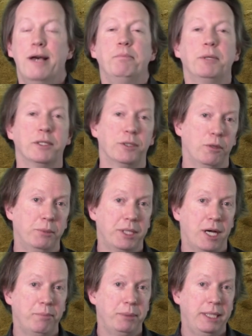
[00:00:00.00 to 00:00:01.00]
because
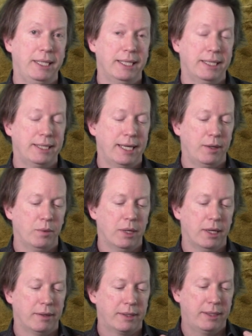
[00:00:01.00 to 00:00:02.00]
homotopy is
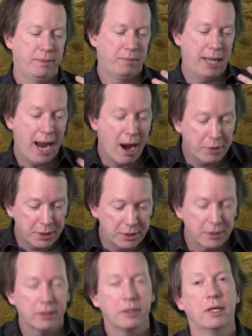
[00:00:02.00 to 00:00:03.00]
a
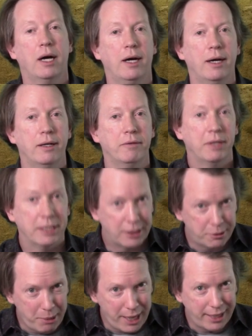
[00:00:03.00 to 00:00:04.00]
character of a
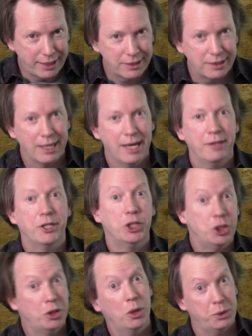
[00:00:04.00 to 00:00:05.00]
space that
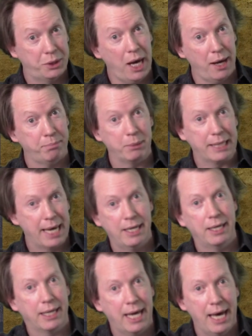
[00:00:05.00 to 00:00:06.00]
shows up again
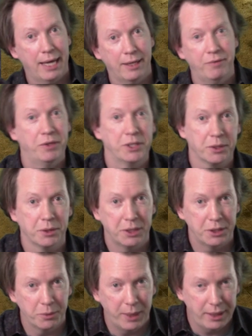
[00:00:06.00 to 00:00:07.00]
and again in physical
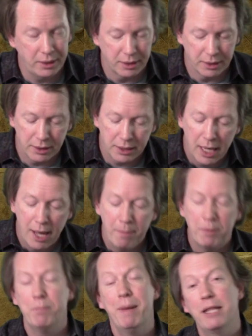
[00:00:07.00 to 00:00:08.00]
situations.
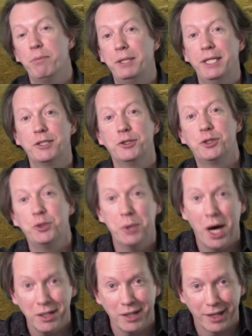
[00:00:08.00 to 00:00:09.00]
But mathematicians do
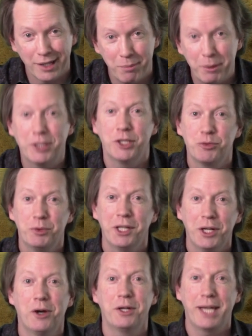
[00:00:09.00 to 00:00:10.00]
not like it because it's
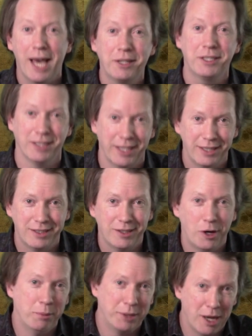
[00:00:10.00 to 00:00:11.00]
really hard to calculate
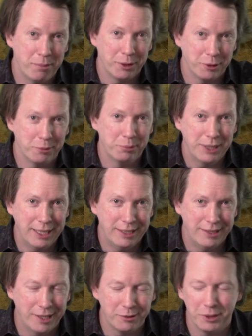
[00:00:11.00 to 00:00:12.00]
homotopy groups in
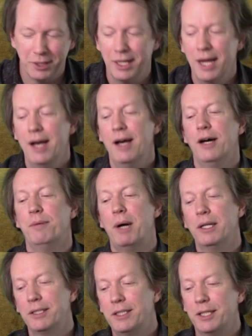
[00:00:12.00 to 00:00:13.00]
general.
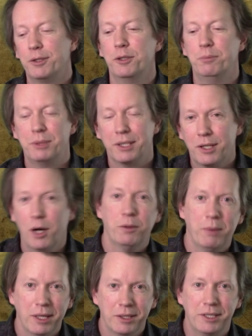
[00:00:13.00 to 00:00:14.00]
Homology groups and
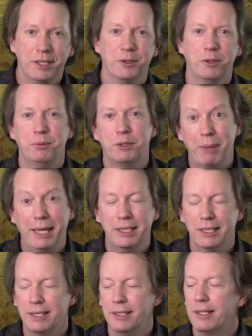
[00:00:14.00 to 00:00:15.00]
cohomology groups,
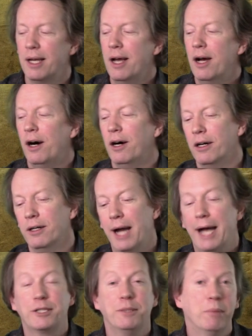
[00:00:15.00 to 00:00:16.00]
spaces, are
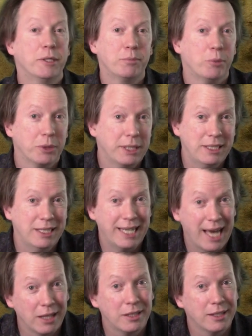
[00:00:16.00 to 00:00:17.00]
actually much more easy to
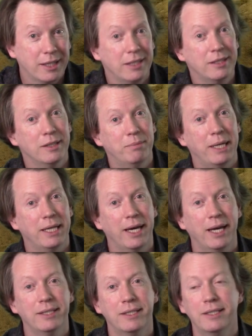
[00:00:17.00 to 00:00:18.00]
calculate in many
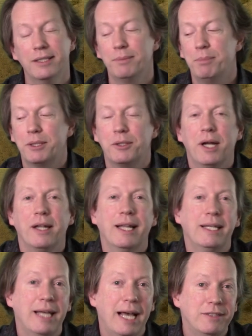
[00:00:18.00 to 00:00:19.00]
cases, but they're
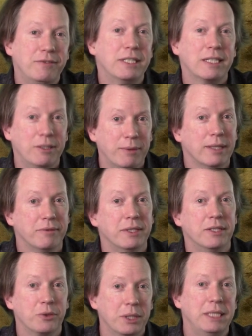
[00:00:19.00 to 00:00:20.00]
not as physically
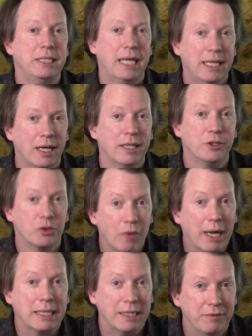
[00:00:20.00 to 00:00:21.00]
relevant, or at least not as
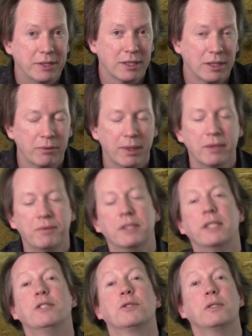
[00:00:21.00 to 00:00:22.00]
directly physically
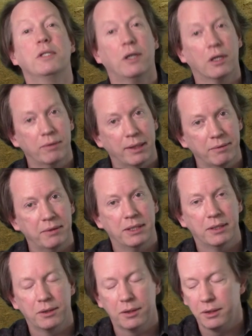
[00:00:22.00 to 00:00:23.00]
relevant. They certainly are relevant
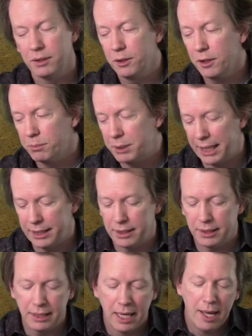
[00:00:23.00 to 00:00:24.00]
in certain
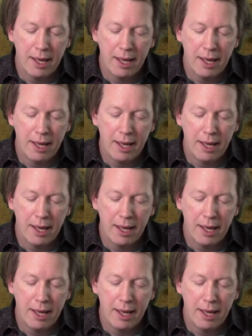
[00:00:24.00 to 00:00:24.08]
circumstances,